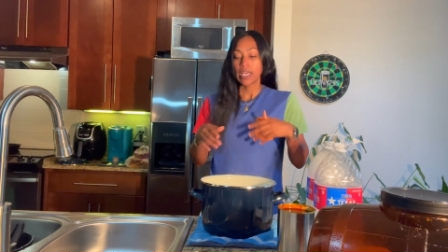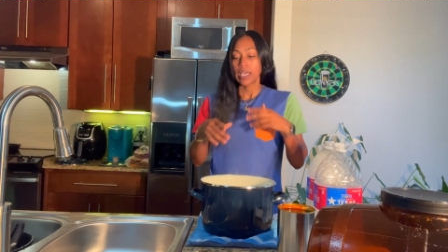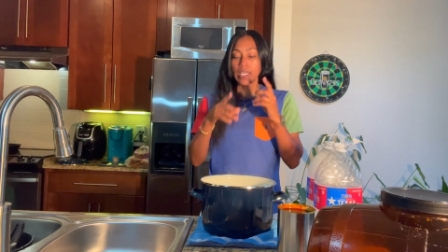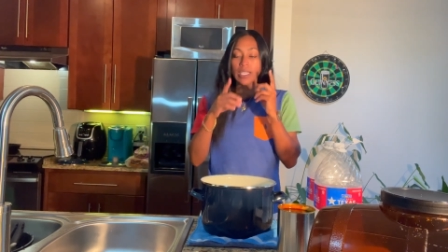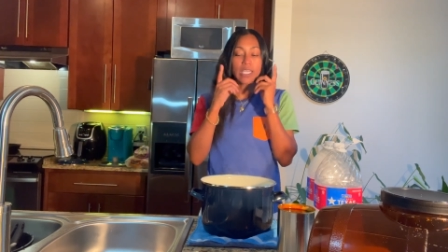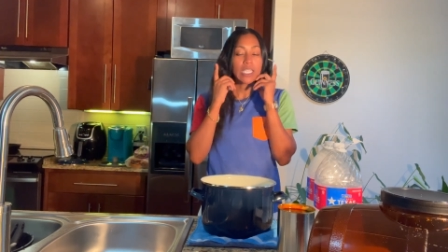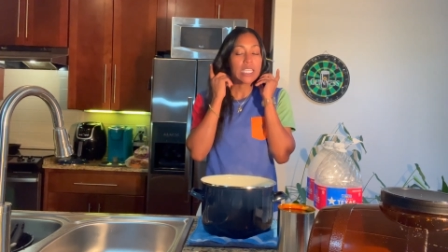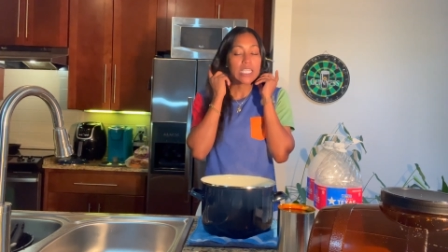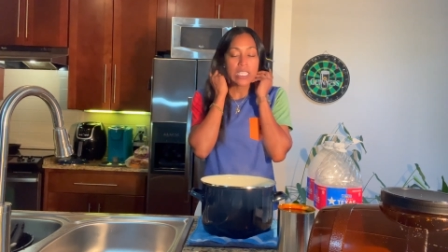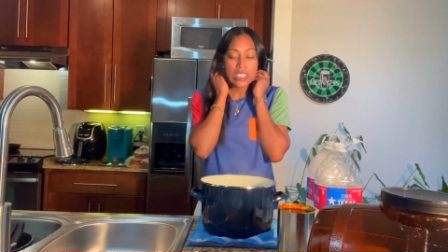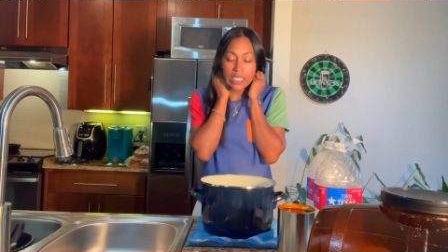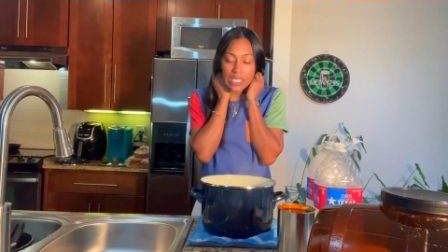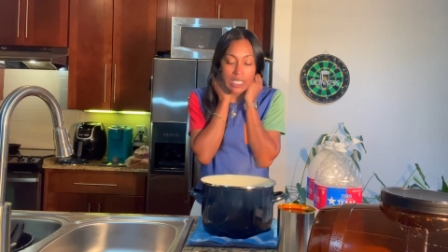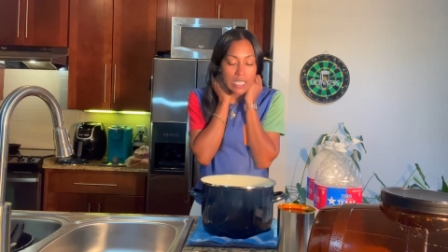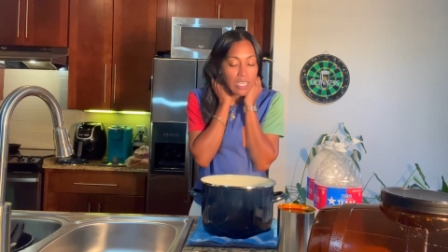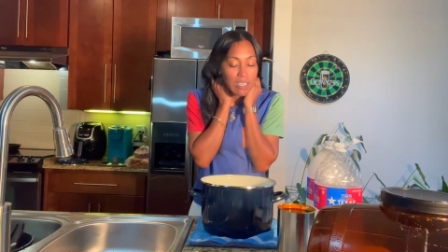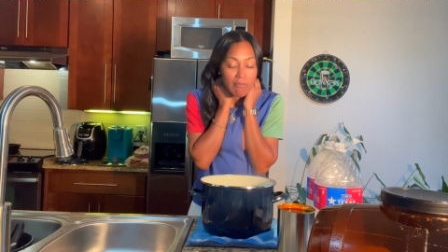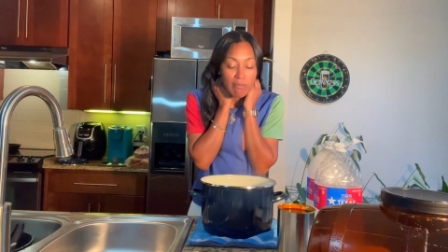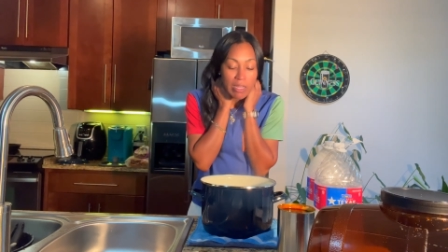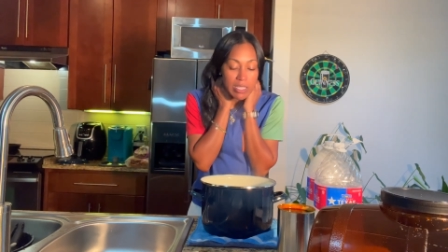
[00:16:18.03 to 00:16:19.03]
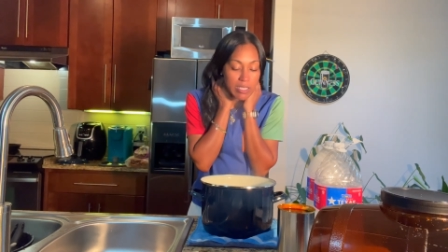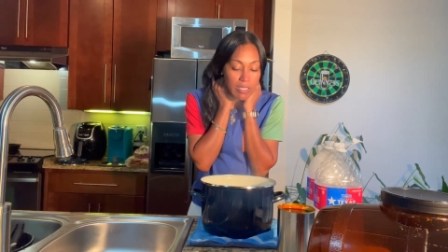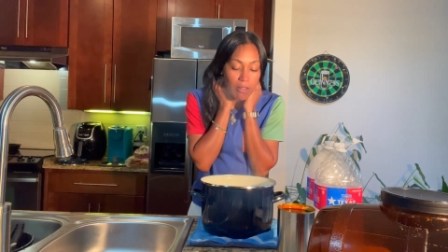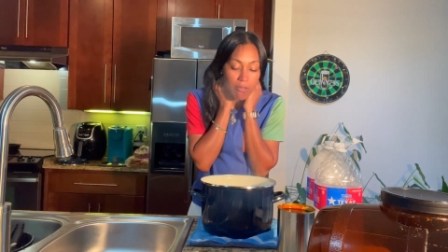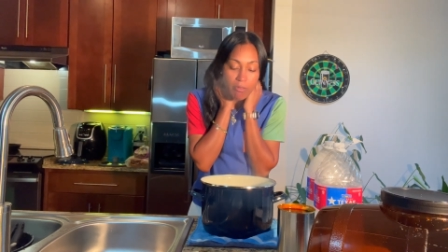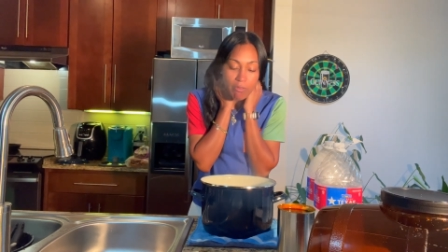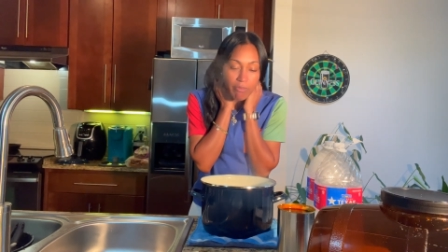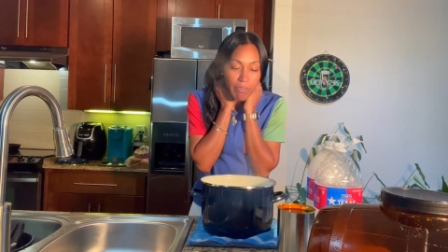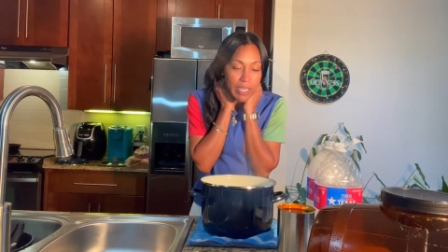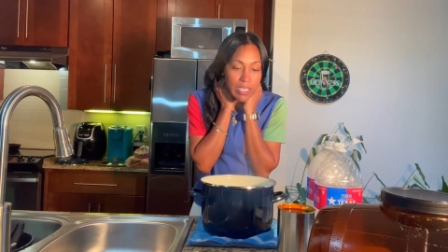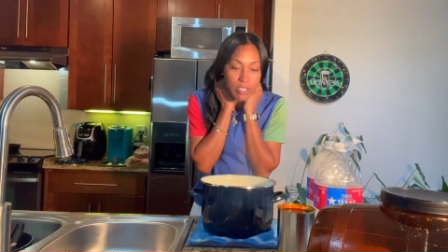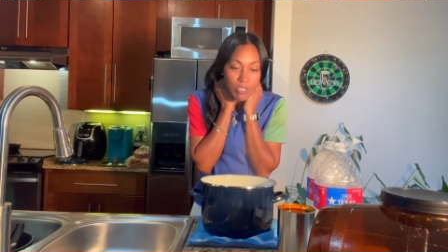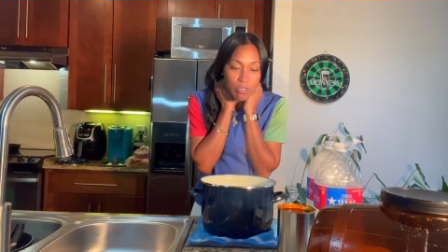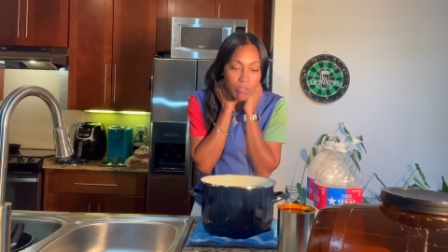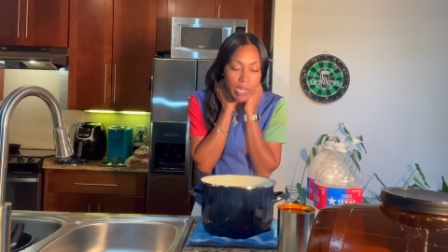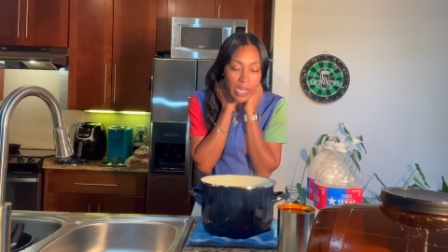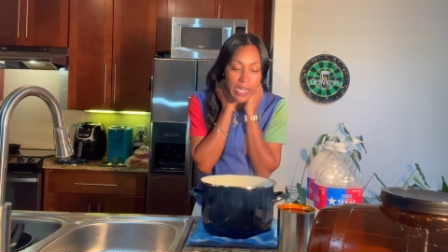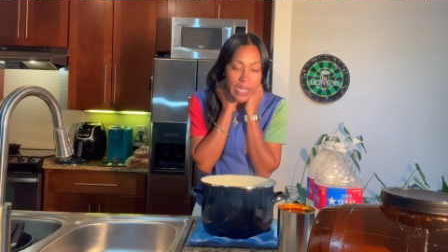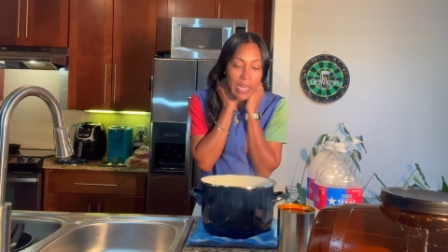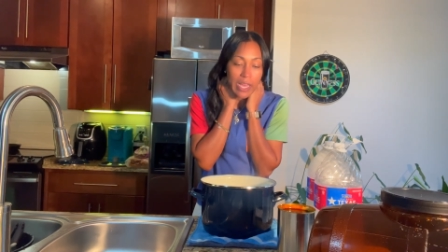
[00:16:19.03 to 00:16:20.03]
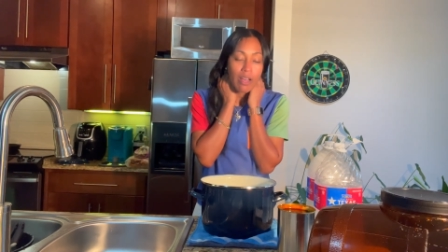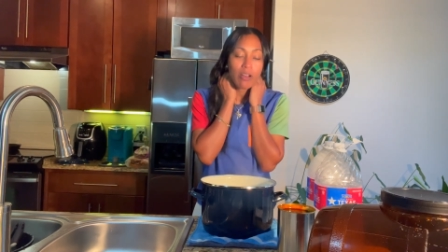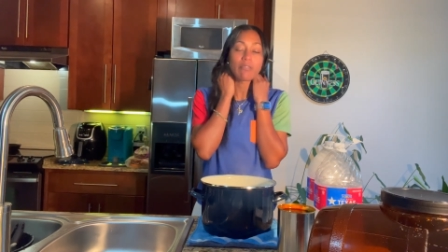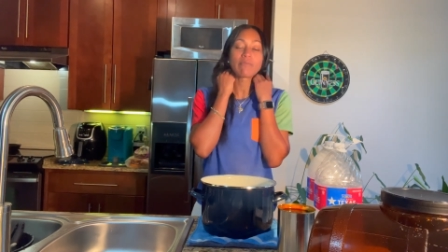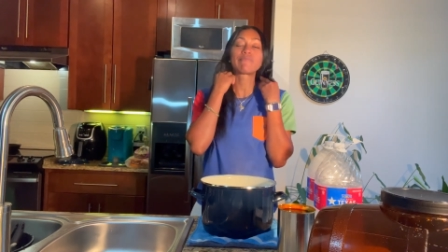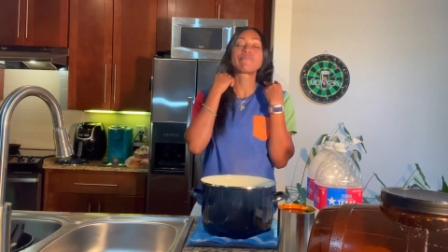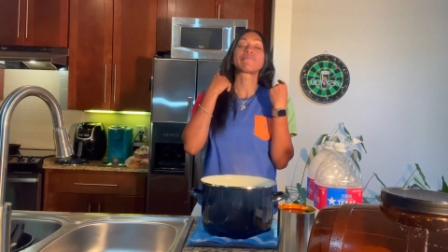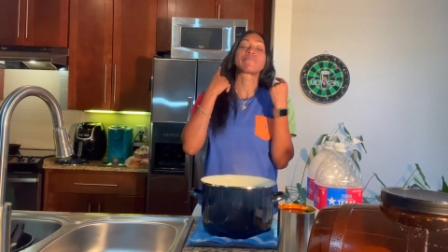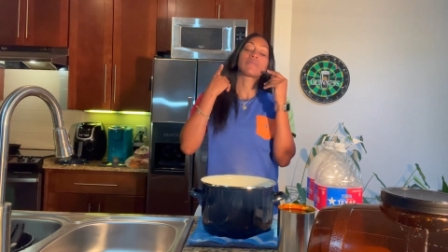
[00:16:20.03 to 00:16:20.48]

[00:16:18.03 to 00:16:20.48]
Can easily give myself a facial right now.